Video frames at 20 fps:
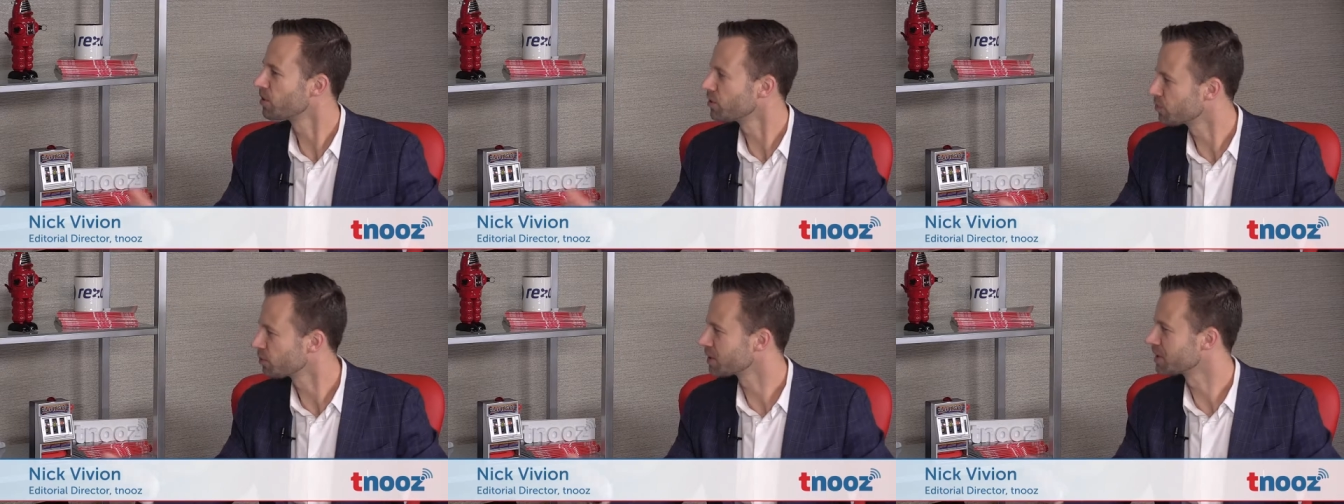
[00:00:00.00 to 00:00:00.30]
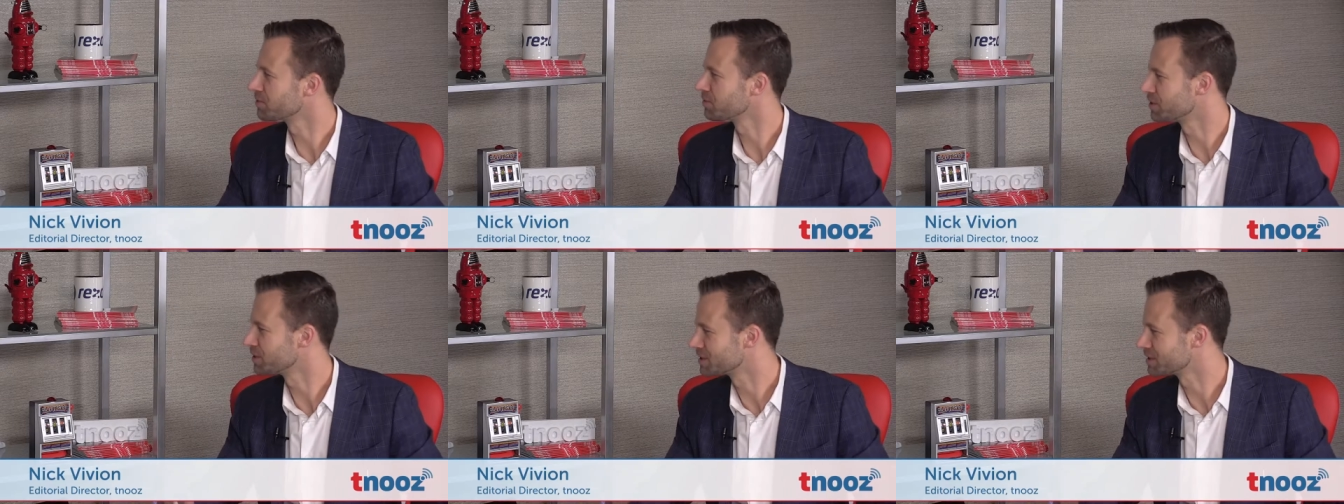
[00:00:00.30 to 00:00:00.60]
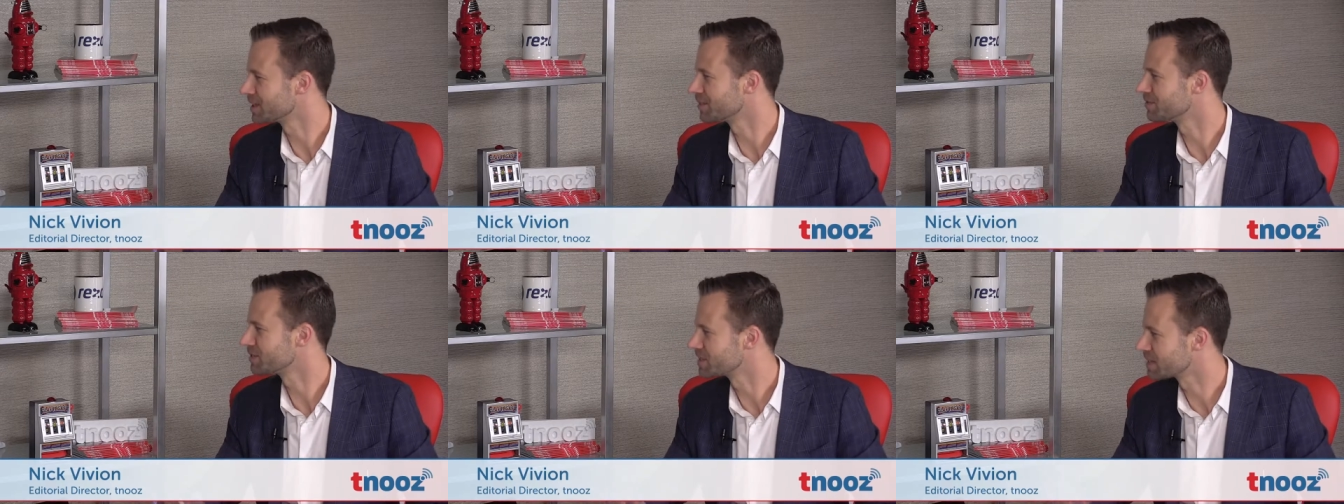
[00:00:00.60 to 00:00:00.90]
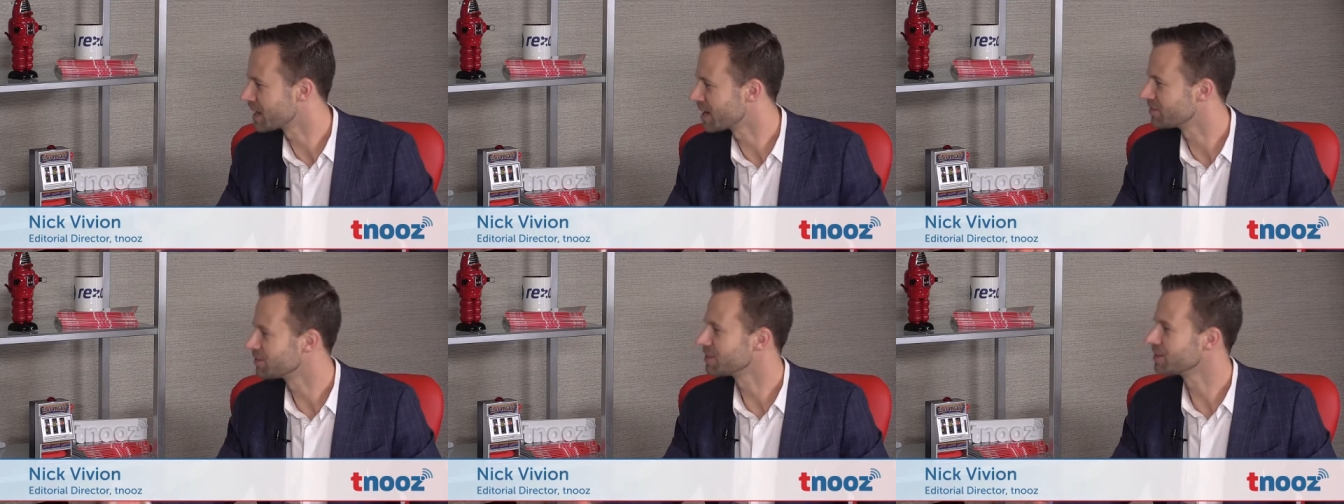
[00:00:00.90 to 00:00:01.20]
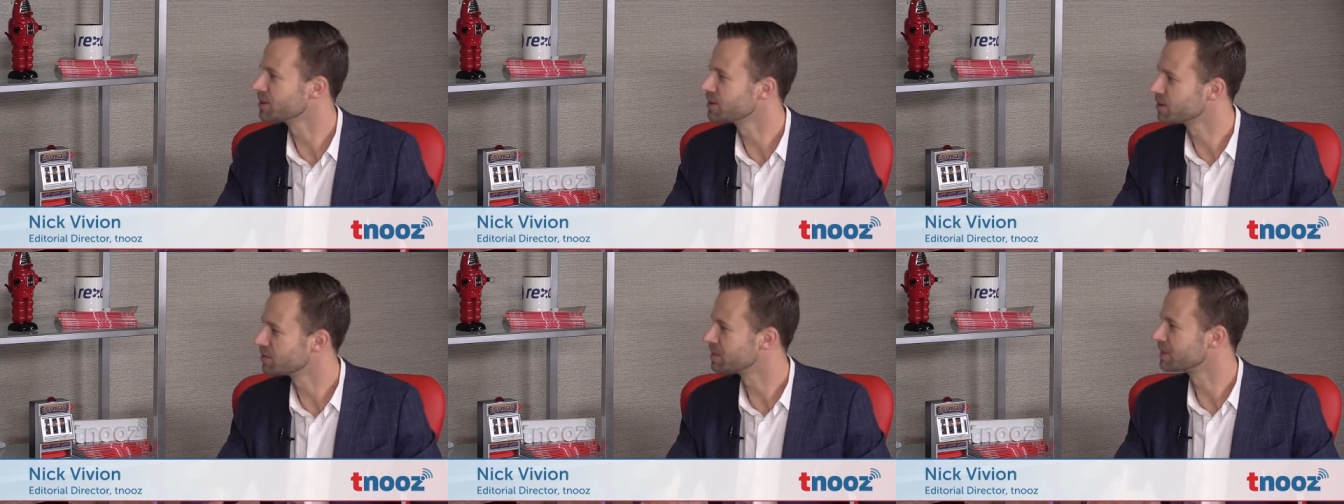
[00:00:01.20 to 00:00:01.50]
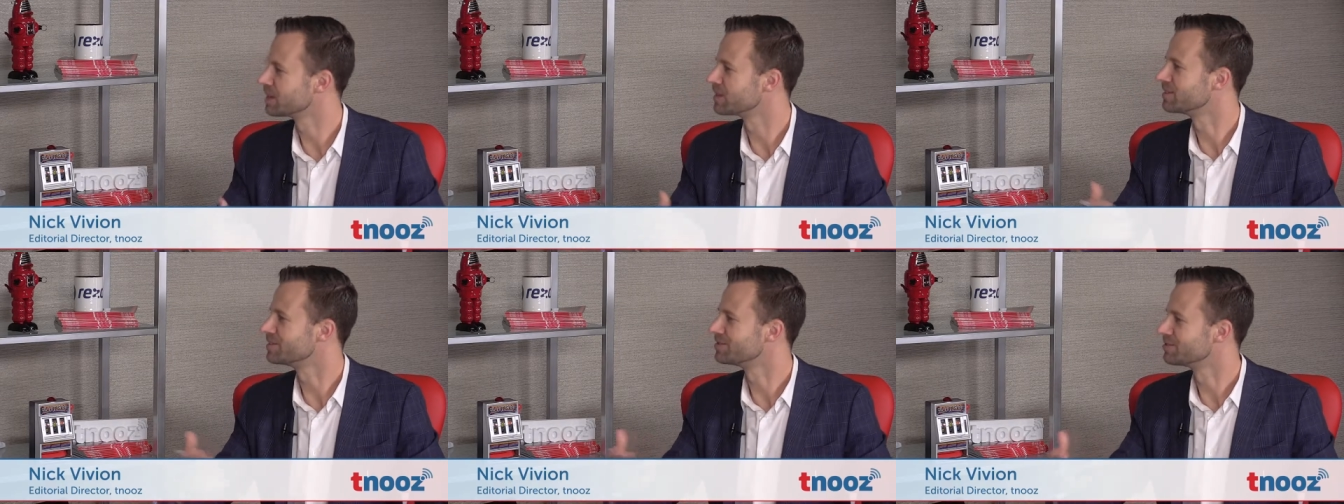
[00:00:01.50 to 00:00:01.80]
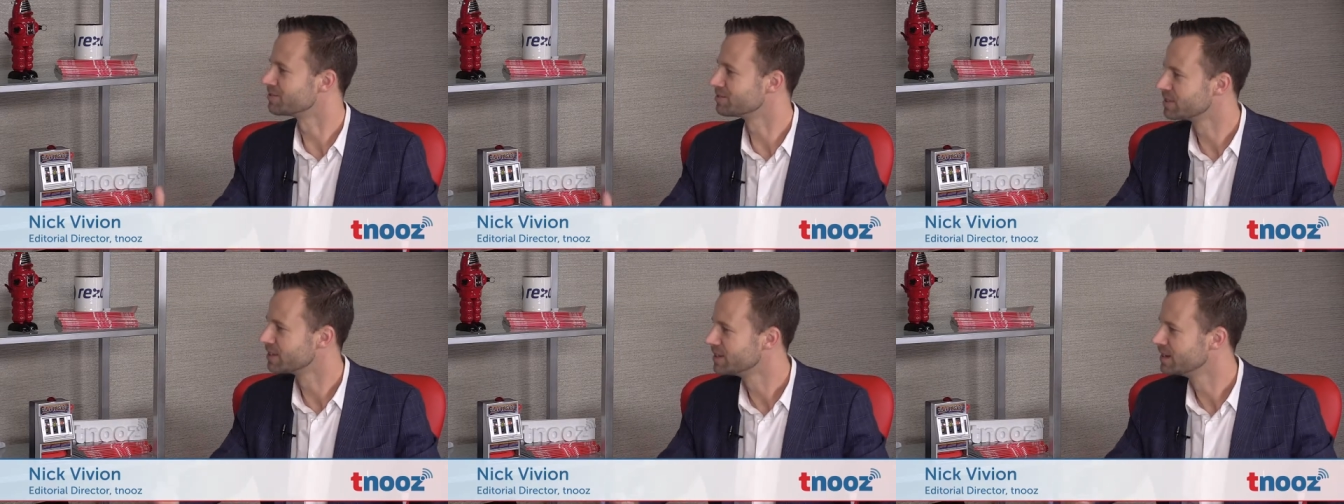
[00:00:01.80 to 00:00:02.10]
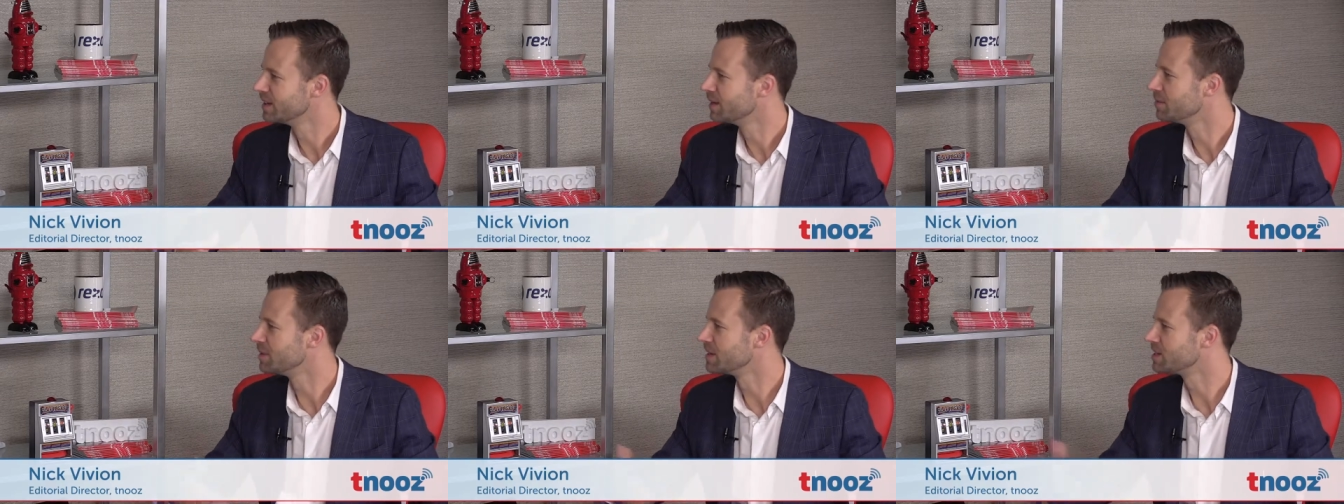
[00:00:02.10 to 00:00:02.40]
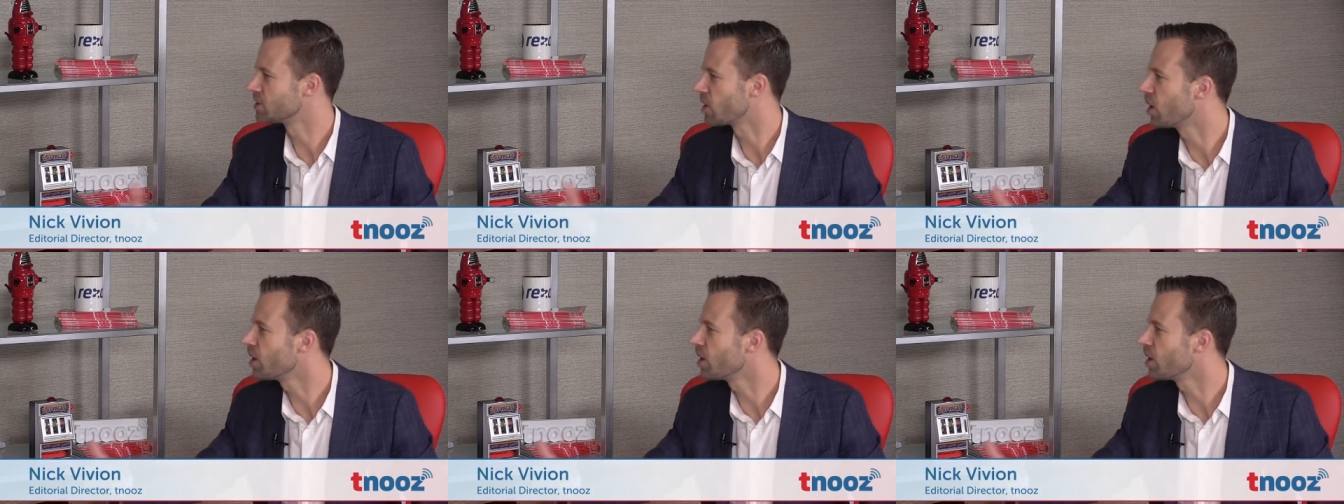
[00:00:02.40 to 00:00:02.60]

of working for yourself is to have a little bit of, I mean, it's yeah.